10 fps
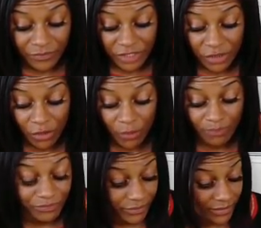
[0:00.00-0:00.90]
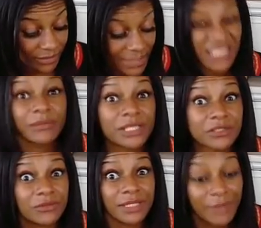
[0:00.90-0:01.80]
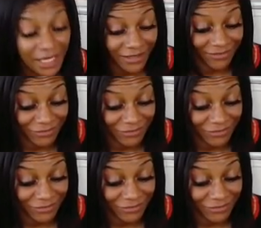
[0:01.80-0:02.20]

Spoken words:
So that's a message from somebody.